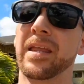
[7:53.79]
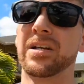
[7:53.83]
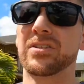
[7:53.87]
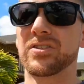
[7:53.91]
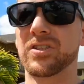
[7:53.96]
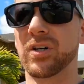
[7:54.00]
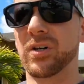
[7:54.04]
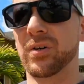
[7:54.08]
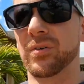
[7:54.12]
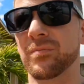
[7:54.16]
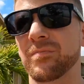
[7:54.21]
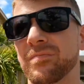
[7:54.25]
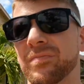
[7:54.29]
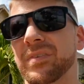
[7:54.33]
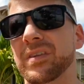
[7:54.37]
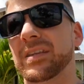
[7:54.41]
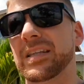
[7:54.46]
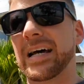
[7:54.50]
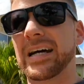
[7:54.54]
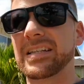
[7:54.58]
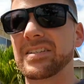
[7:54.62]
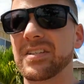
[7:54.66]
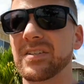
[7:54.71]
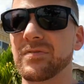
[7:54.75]
So
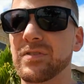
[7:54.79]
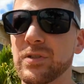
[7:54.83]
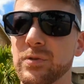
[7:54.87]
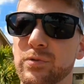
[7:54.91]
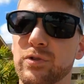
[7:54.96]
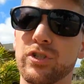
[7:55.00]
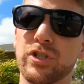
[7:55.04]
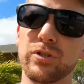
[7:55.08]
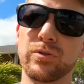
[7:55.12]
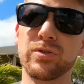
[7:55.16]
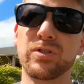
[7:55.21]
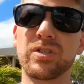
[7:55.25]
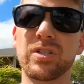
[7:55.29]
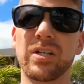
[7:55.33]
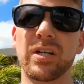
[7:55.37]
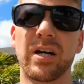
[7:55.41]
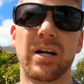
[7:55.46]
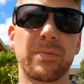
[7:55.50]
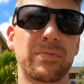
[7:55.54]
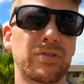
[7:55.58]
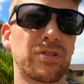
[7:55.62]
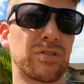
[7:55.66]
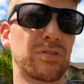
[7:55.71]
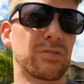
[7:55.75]
that's if you choose the
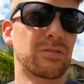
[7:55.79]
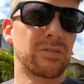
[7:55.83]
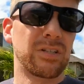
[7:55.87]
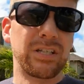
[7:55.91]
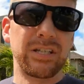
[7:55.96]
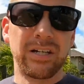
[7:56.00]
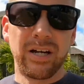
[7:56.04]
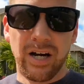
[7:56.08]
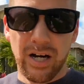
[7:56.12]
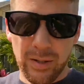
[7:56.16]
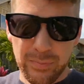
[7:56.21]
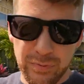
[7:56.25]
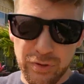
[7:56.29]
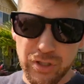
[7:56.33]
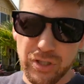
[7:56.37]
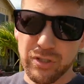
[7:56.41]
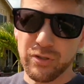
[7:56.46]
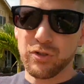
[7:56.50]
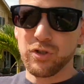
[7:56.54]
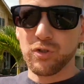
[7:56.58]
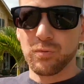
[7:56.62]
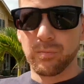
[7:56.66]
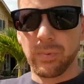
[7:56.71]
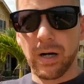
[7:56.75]
option, the
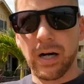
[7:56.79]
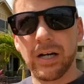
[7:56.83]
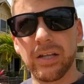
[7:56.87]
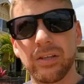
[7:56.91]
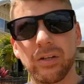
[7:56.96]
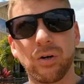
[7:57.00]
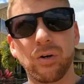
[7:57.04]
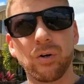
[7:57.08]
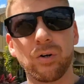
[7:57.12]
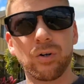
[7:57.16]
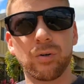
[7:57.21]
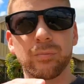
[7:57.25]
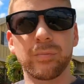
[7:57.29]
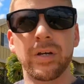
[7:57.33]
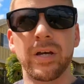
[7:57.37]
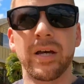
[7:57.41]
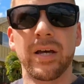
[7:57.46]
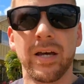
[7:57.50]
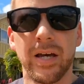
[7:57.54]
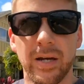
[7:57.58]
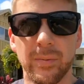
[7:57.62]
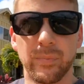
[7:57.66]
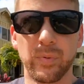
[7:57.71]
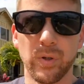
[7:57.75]
option to buy the home
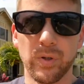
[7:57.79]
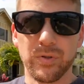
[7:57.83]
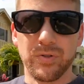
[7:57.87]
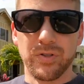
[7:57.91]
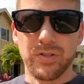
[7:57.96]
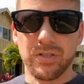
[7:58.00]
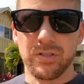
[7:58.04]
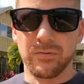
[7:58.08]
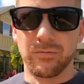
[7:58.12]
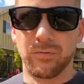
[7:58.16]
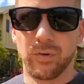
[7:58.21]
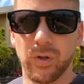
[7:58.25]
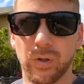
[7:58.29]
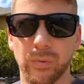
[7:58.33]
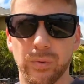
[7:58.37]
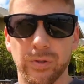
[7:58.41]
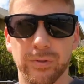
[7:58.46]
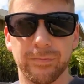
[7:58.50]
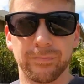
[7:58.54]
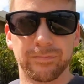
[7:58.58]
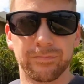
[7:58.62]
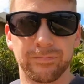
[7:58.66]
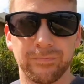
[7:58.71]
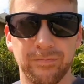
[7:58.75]
and proceed forward.